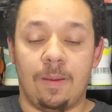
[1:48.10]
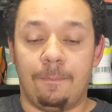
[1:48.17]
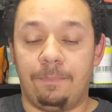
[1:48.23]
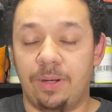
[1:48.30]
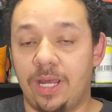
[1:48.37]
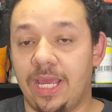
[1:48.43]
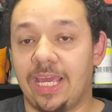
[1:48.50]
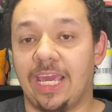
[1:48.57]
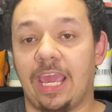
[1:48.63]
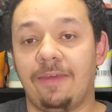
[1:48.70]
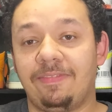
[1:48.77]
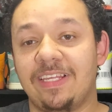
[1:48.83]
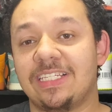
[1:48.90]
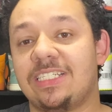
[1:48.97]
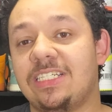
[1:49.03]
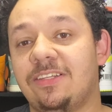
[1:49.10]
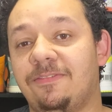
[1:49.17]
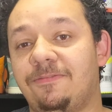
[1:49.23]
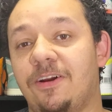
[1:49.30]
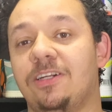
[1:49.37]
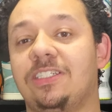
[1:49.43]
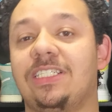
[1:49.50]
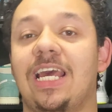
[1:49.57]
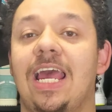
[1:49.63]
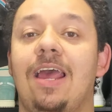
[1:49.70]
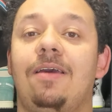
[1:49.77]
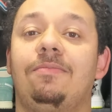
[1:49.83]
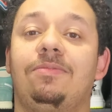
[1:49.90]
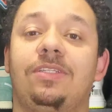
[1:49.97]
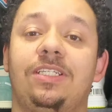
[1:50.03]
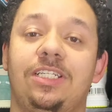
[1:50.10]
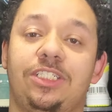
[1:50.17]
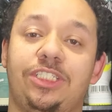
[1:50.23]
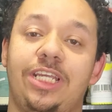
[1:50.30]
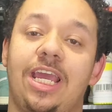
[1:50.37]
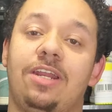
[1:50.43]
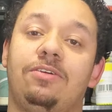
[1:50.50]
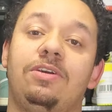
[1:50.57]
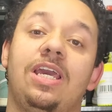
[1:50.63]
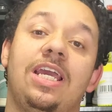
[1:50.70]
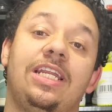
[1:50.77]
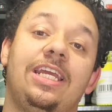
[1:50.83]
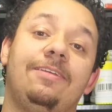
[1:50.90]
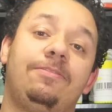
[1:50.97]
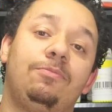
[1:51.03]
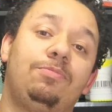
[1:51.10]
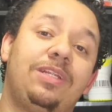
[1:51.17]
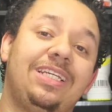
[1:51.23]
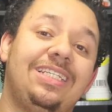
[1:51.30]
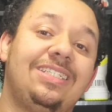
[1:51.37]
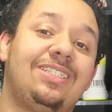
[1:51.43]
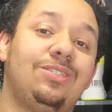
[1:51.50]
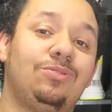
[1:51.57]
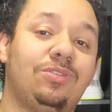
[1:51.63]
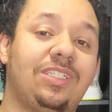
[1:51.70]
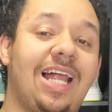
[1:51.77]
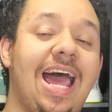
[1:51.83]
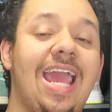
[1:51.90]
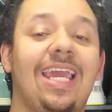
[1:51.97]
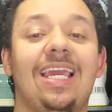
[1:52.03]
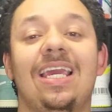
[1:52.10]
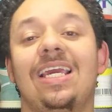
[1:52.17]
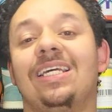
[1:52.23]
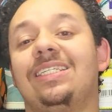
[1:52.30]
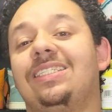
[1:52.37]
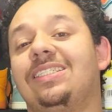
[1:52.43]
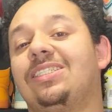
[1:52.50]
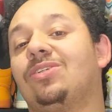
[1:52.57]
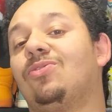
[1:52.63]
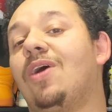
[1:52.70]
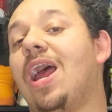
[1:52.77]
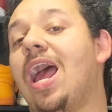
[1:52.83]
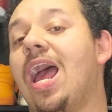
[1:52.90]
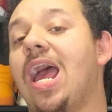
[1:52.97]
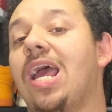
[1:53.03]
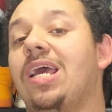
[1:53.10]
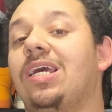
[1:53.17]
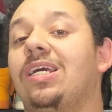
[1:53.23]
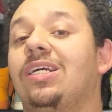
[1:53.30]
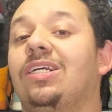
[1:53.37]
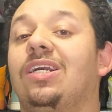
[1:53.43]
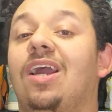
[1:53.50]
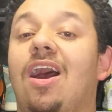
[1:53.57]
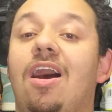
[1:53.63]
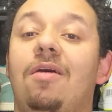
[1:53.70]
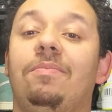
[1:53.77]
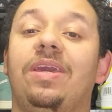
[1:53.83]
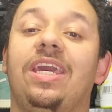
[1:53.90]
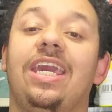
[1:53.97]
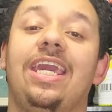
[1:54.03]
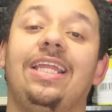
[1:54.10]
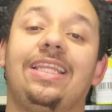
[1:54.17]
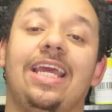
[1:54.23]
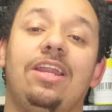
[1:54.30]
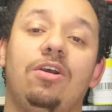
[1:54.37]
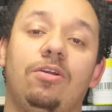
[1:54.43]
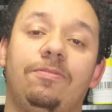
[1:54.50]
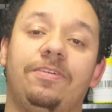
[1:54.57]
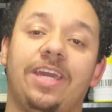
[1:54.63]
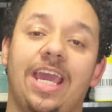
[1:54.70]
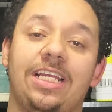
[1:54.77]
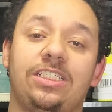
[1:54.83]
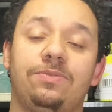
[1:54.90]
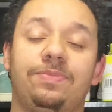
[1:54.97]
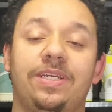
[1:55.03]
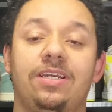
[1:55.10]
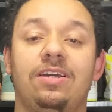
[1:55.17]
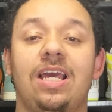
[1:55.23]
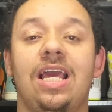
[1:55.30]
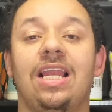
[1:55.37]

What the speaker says: but if this is the first time to the channel, definitely please do like, subscribe, comment, hit the notification bell.